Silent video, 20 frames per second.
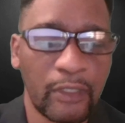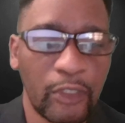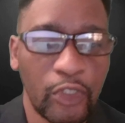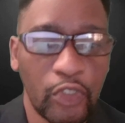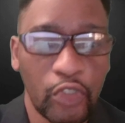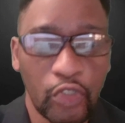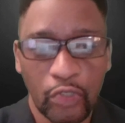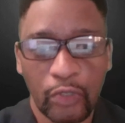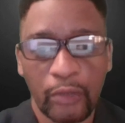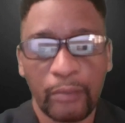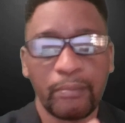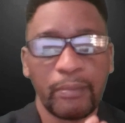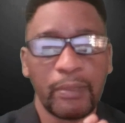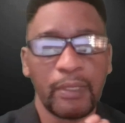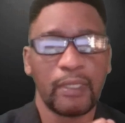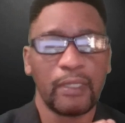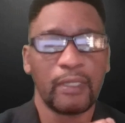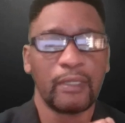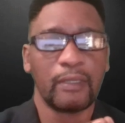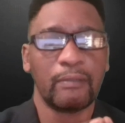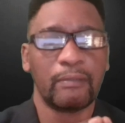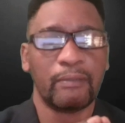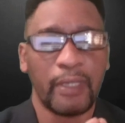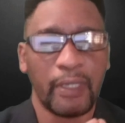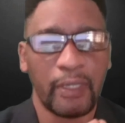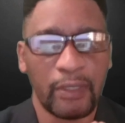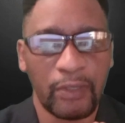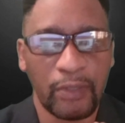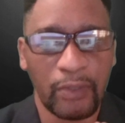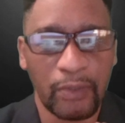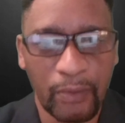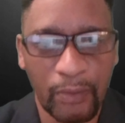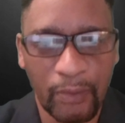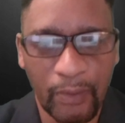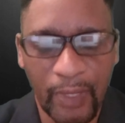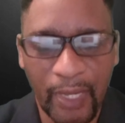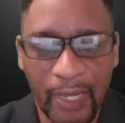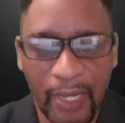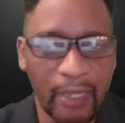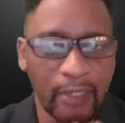should begin by
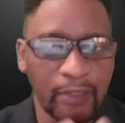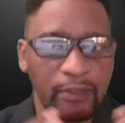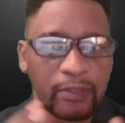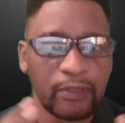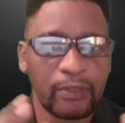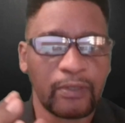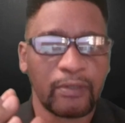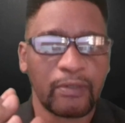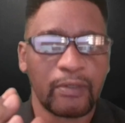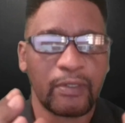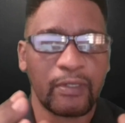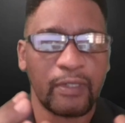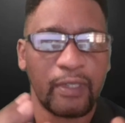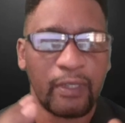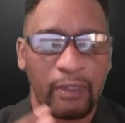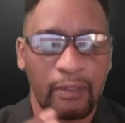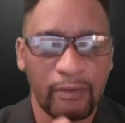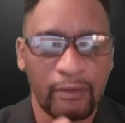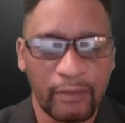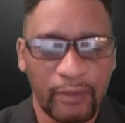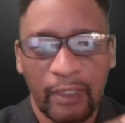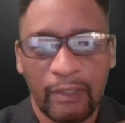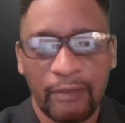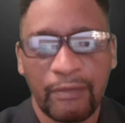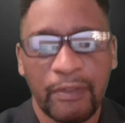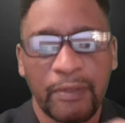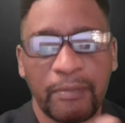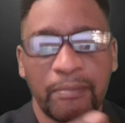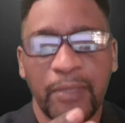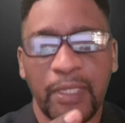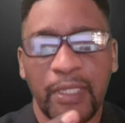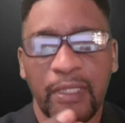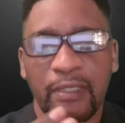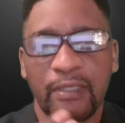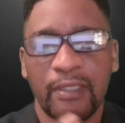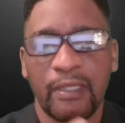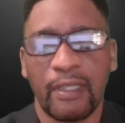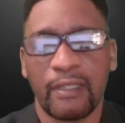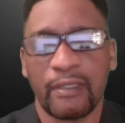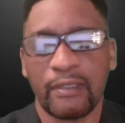you asking yourself if it makes
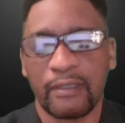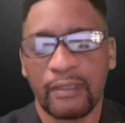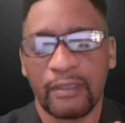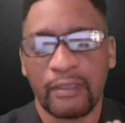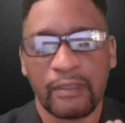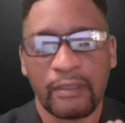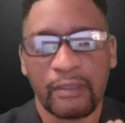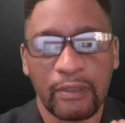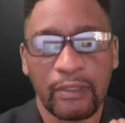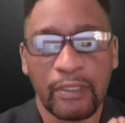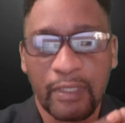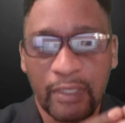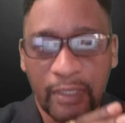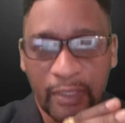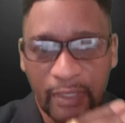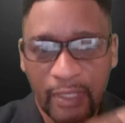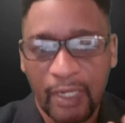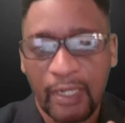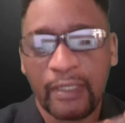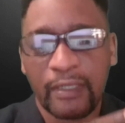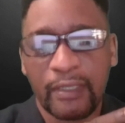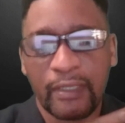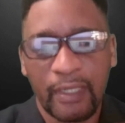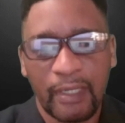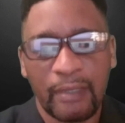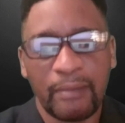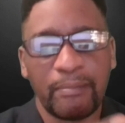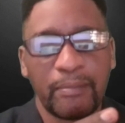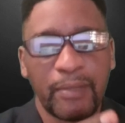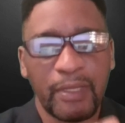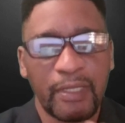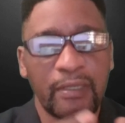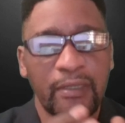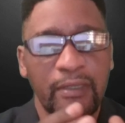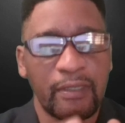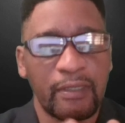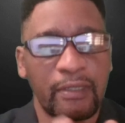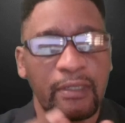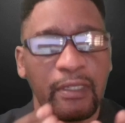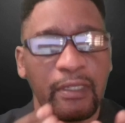sense to start that
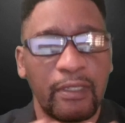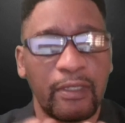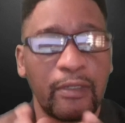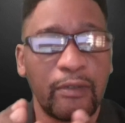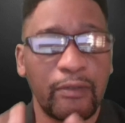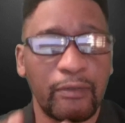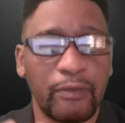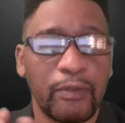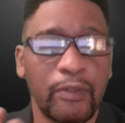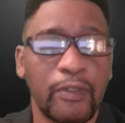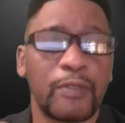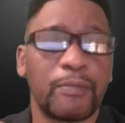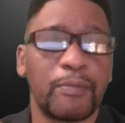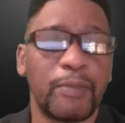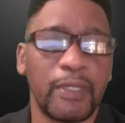business in the first